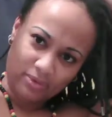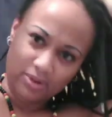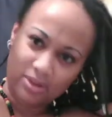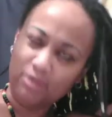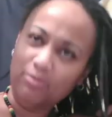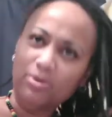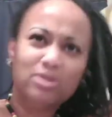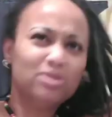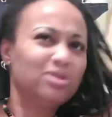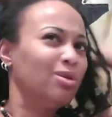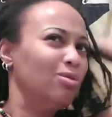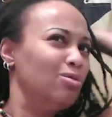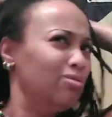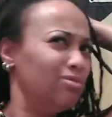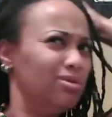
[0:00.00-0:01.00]
And then we just
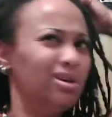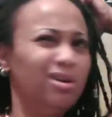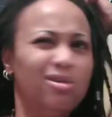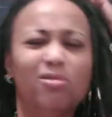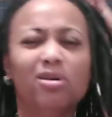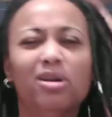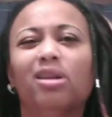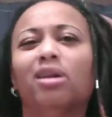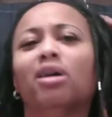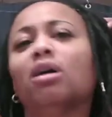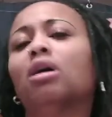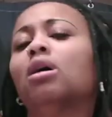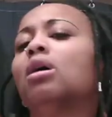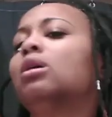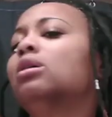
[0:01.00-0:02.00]
going to go in
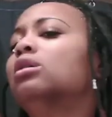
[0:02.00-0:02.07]
there.